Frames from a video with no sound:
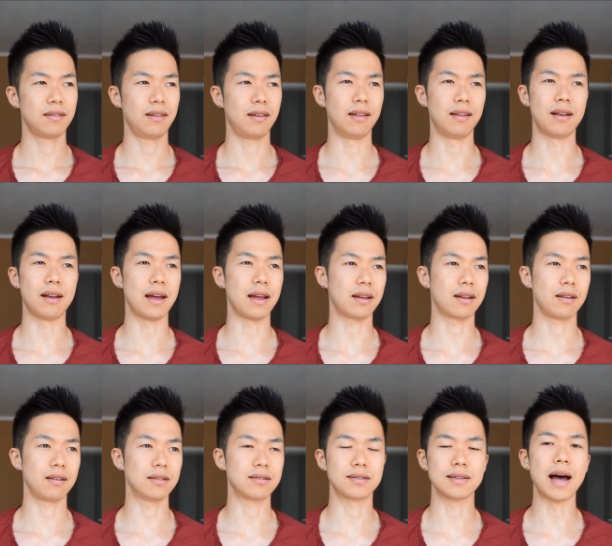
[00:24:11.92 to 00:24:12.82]
and like
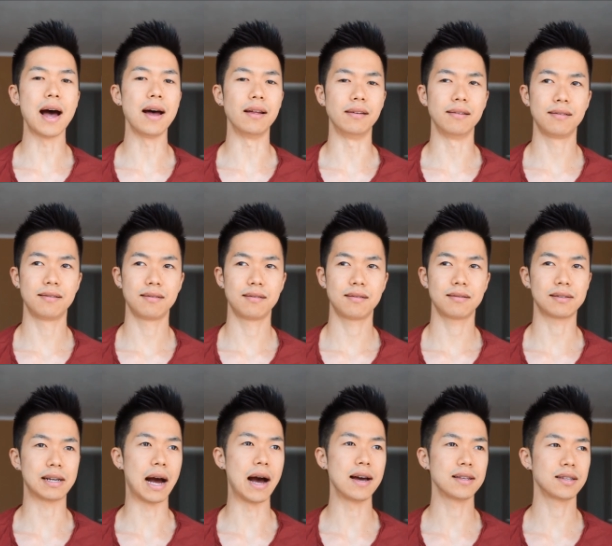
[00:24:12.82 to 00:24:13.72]
it's sad.
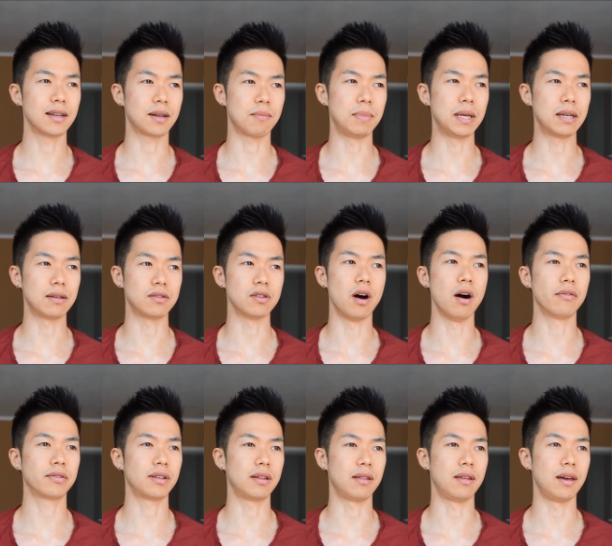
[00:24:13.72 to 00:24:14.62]
Guys like being
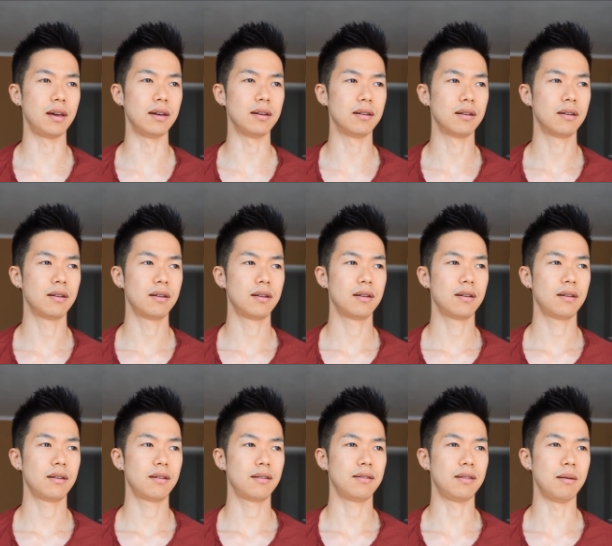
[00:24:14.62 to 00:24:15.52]
soft and they
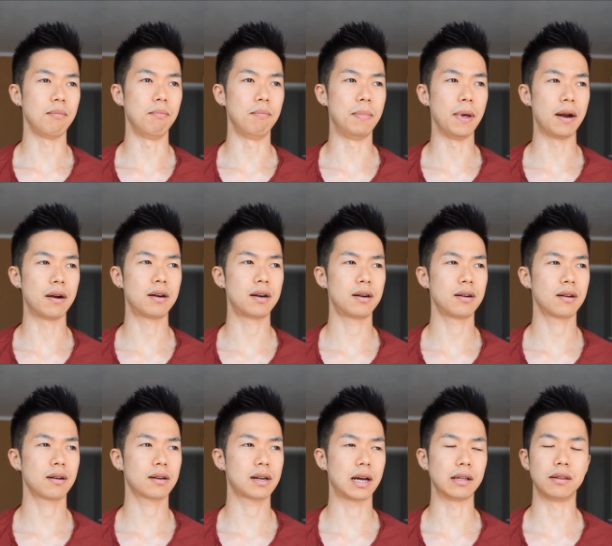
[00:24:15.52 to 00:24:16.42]
they better
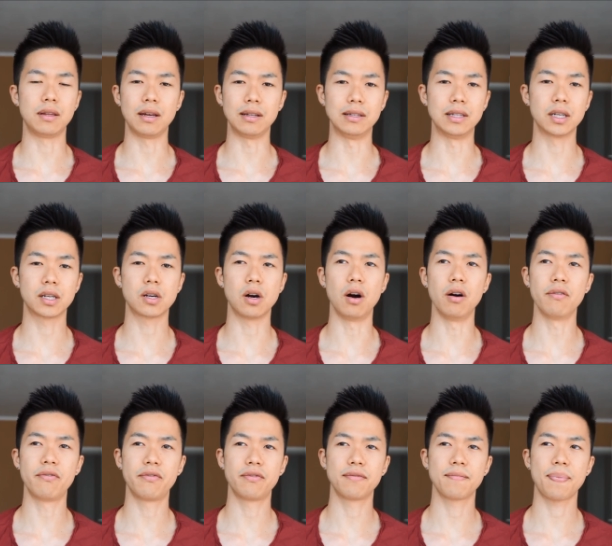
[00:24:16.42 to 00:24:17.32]
cut their dick
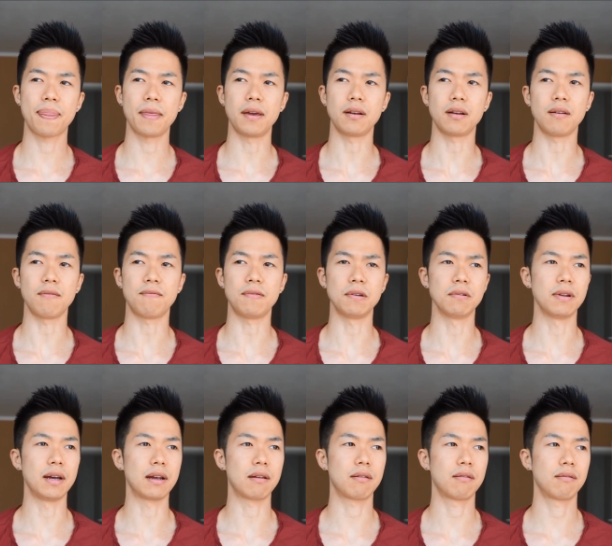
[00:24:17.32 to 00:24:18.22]
off and I feel
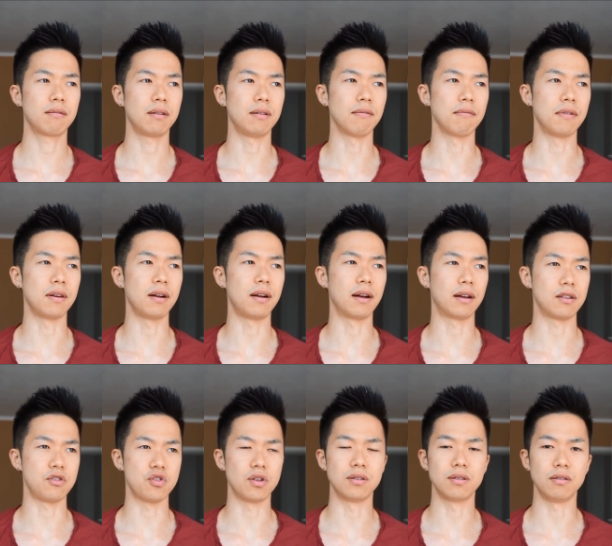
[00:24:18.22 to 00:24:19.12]
like you know they're like
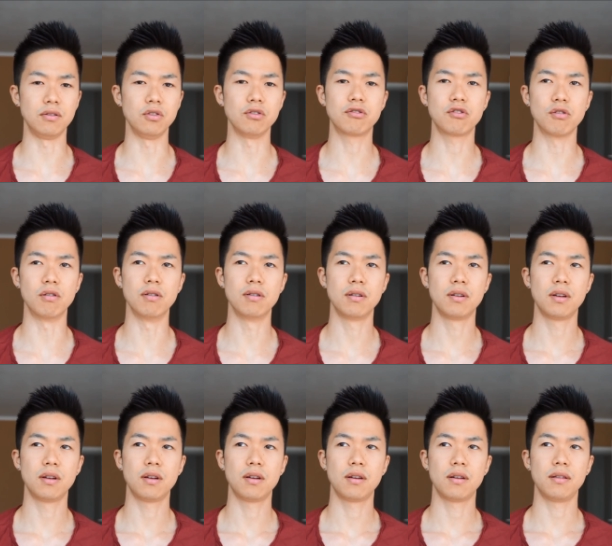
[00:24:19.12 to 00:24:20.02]
gender neutral.
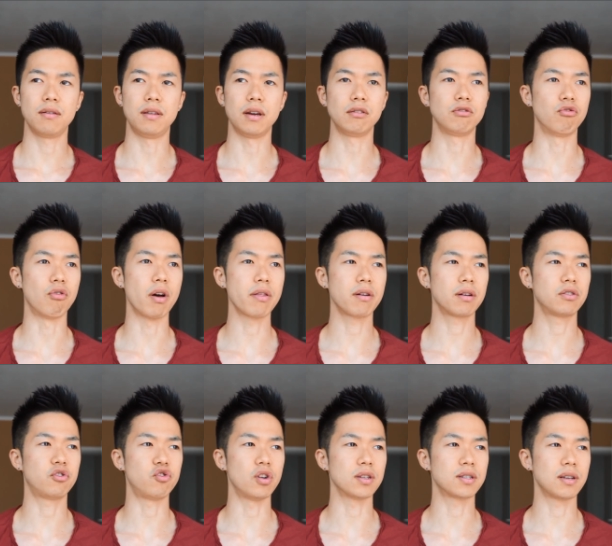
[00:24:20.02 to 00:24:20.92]
They'd rather
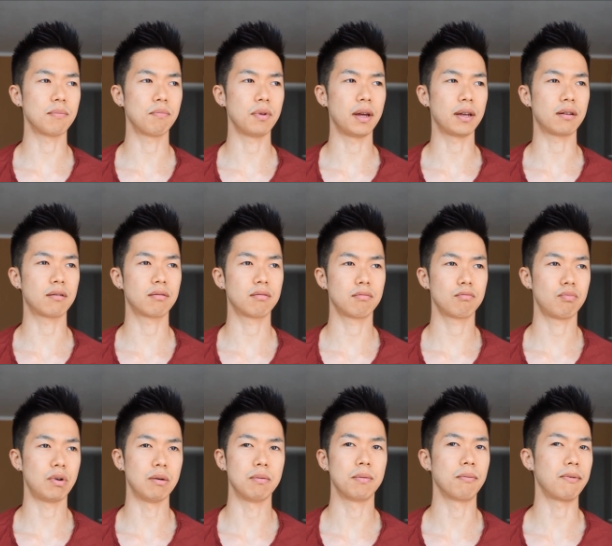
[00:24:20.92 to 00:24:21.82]
dress up like
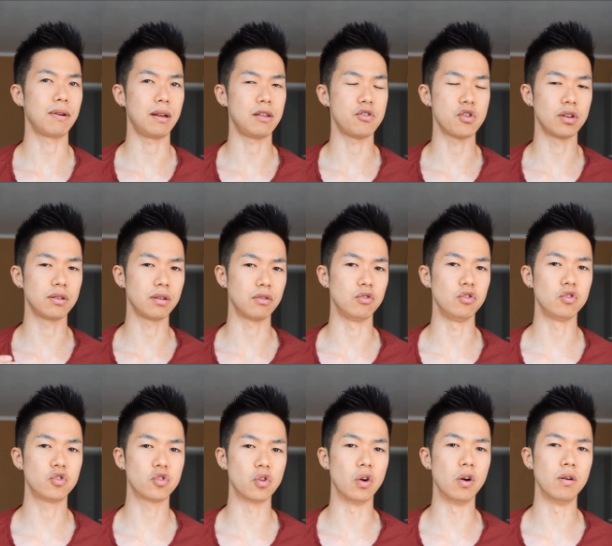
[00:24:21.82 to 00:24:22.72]
probably gender
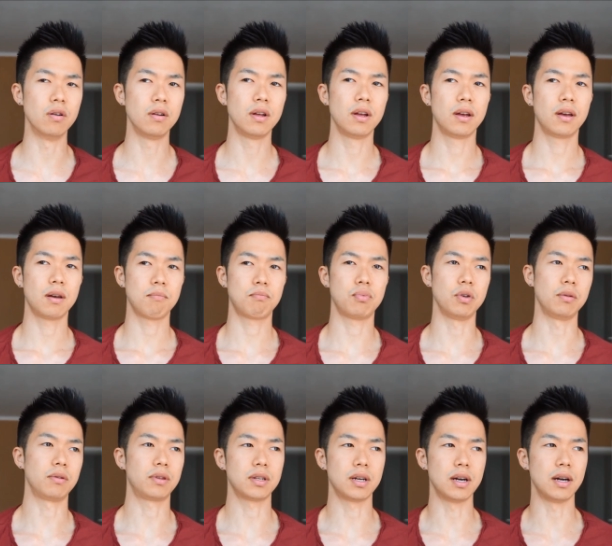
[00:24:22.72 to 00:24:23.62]
neutral,
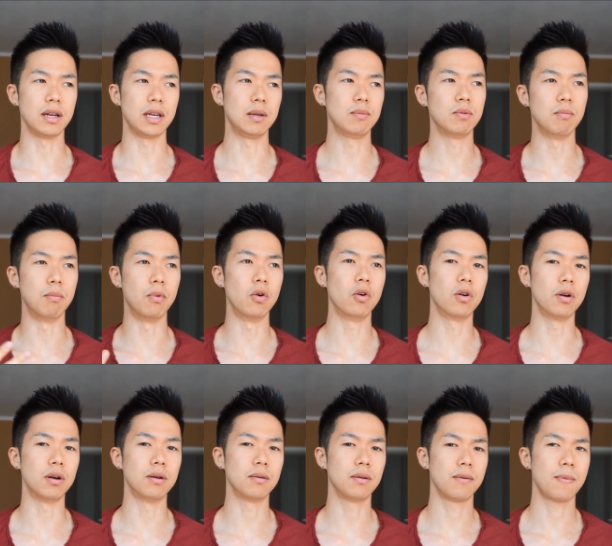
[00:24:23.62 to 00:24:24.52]
put uh, even
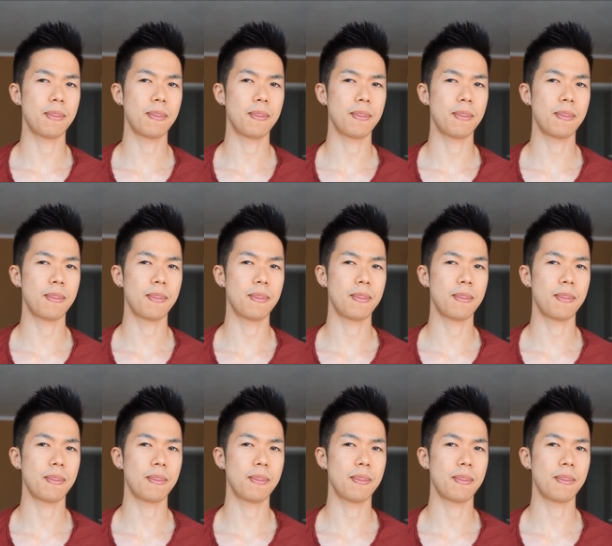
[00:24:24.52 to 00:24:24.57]
more